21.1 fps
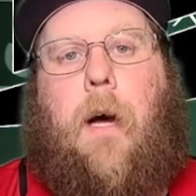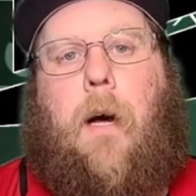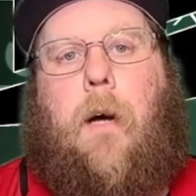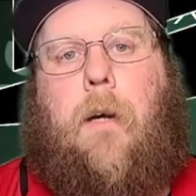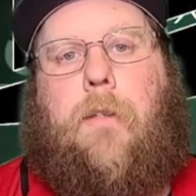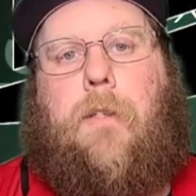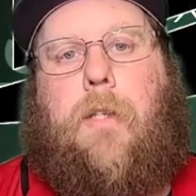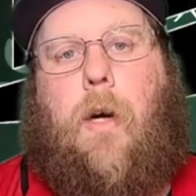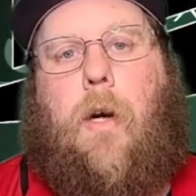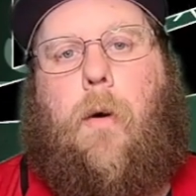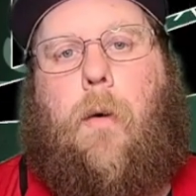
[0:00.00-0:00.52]

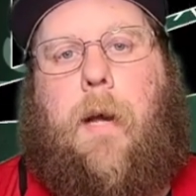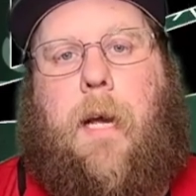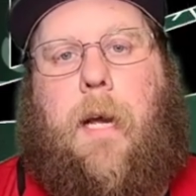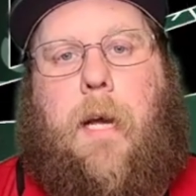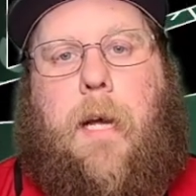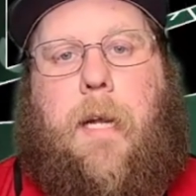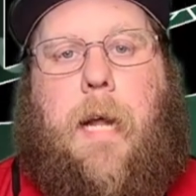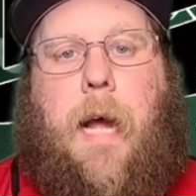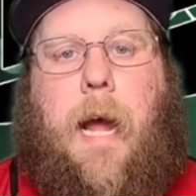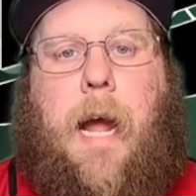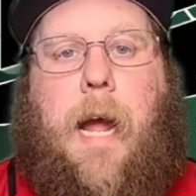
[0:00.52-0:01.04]
So in
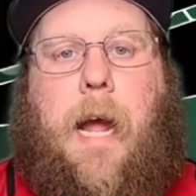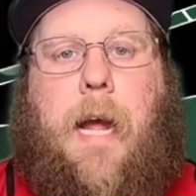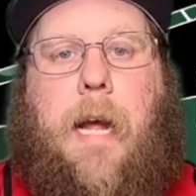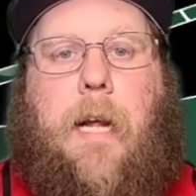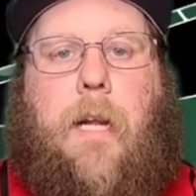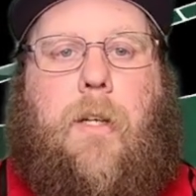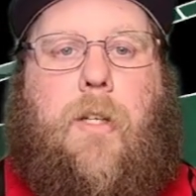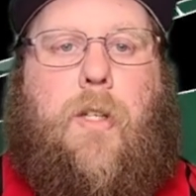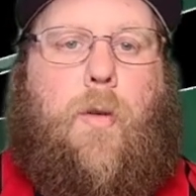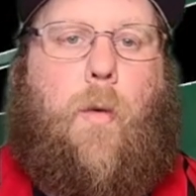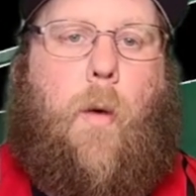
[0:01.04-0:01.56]
a
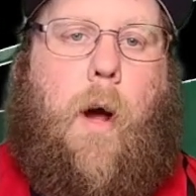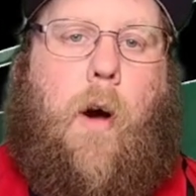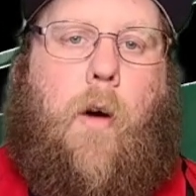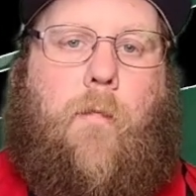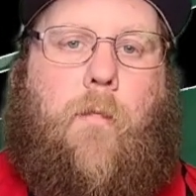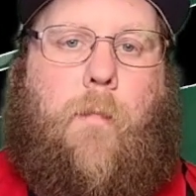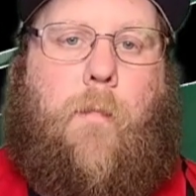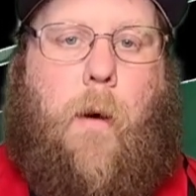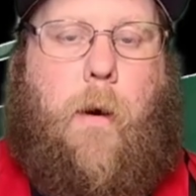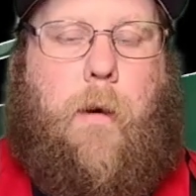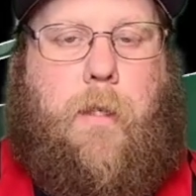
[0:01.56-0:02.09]
12
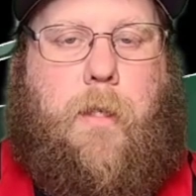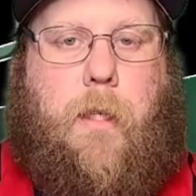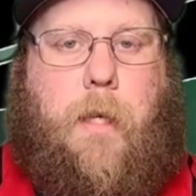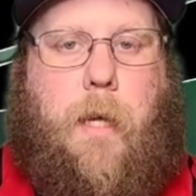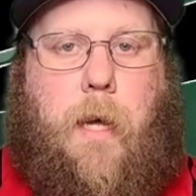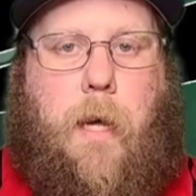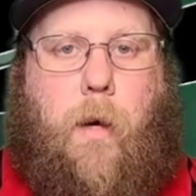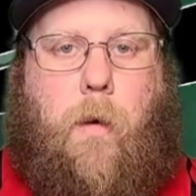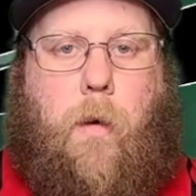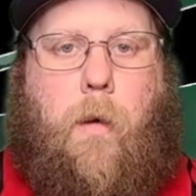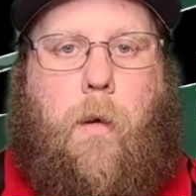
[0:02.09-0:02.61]

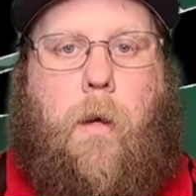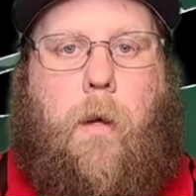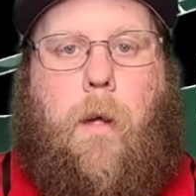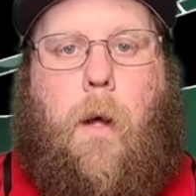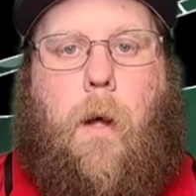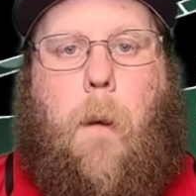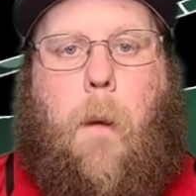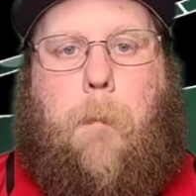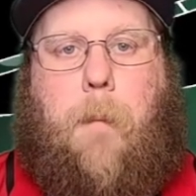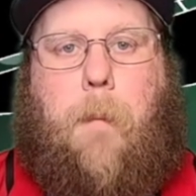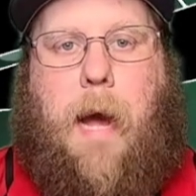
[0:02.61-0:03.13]
personnel
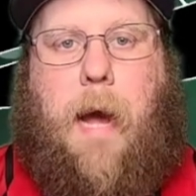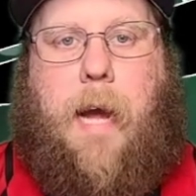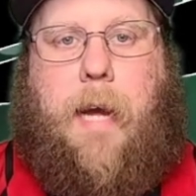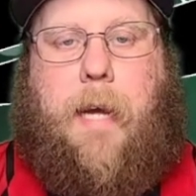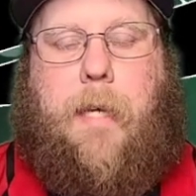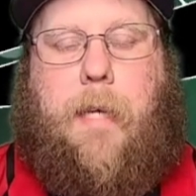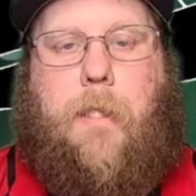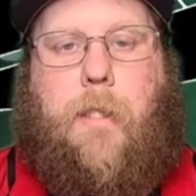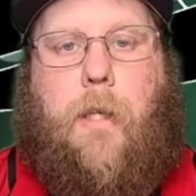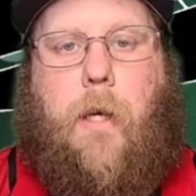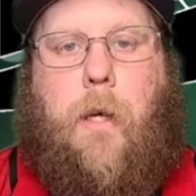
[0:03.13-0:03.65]

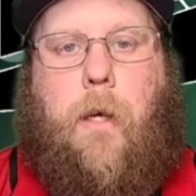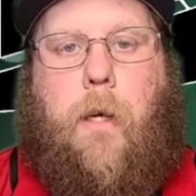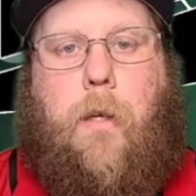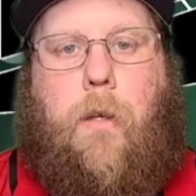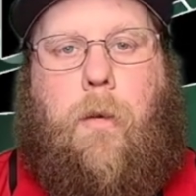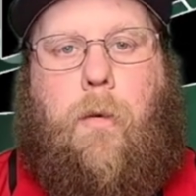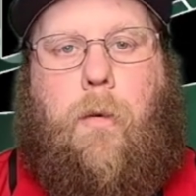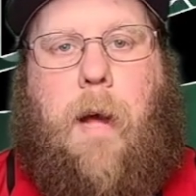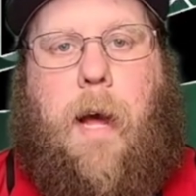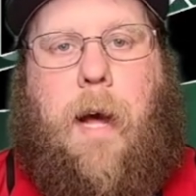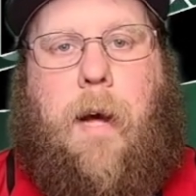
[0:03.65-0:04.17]
package,
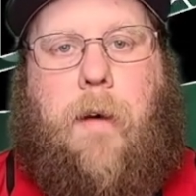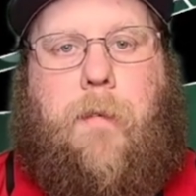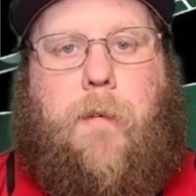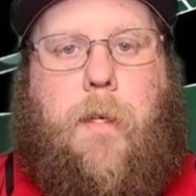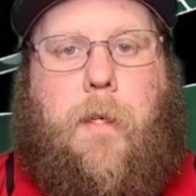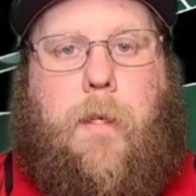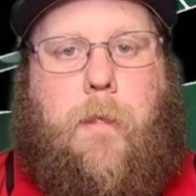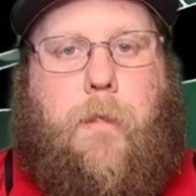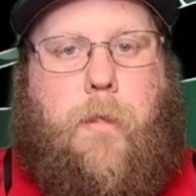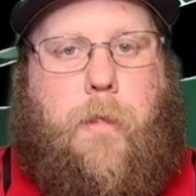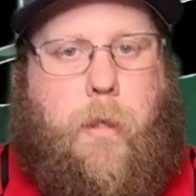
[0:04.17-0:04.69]
you have
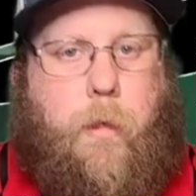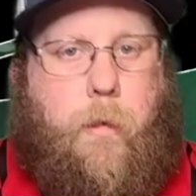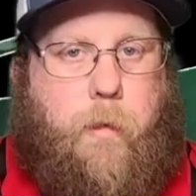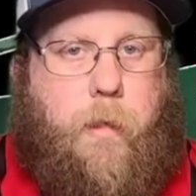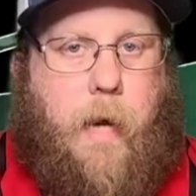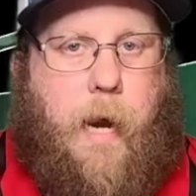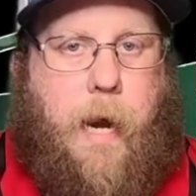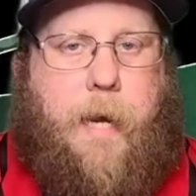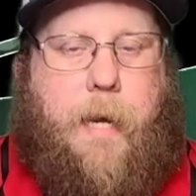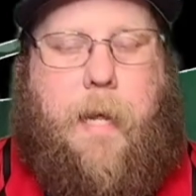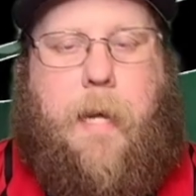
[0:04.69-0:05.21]
two
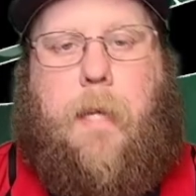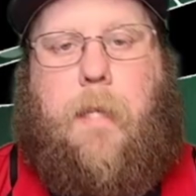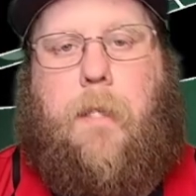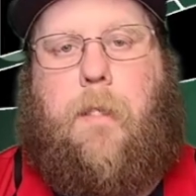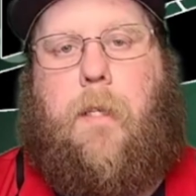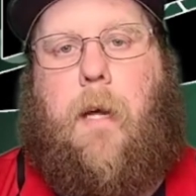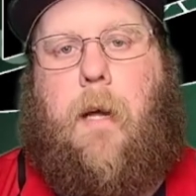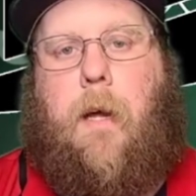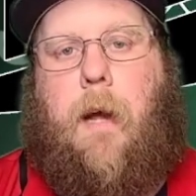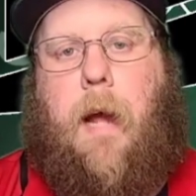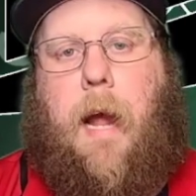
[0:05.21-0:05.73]
tight ends
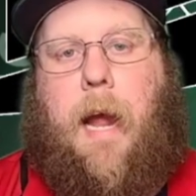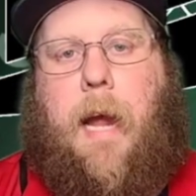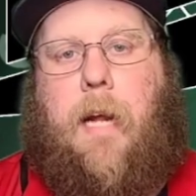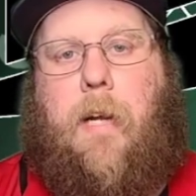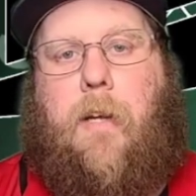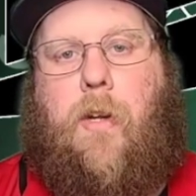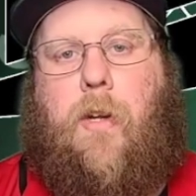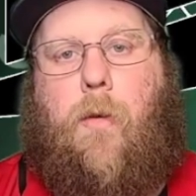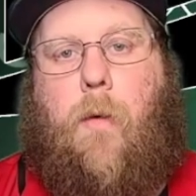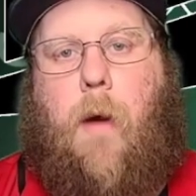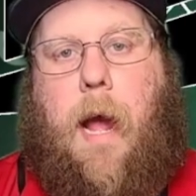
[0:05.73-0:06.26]
and
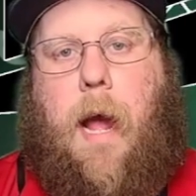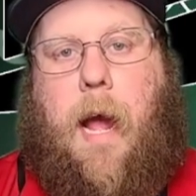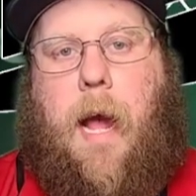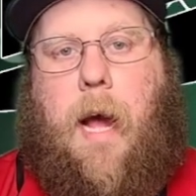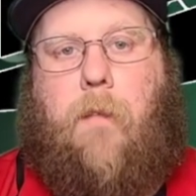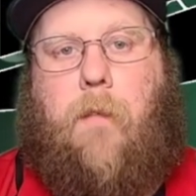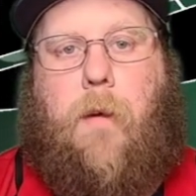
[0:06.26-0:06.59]
you have